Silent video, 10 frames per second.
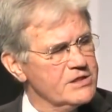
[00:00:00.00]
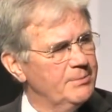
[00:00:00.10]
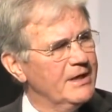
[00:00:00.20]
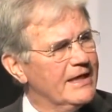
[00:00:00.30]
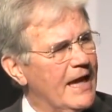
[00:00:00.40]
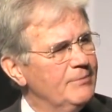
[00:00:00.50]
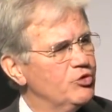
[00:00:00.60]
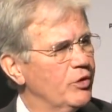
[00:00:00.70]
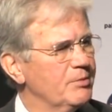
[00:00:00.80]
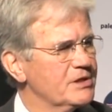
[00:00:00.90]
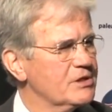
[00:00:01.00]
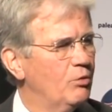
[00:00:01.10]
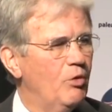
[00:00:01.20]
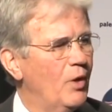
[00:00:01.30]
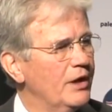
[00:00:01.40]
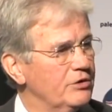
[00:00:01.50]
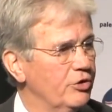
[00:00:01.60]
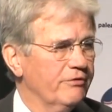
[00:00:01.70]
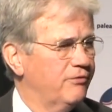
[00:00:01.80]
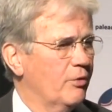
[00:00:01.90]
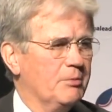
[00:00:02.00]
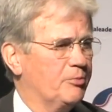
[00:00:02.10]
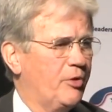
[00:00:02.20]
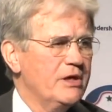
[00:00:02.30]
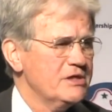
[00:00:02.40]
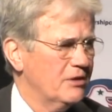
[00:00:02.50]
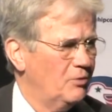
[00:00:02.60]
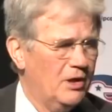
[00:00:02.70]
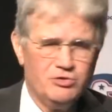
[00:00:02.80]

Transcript: somebody came to him and said, well, you're a former president.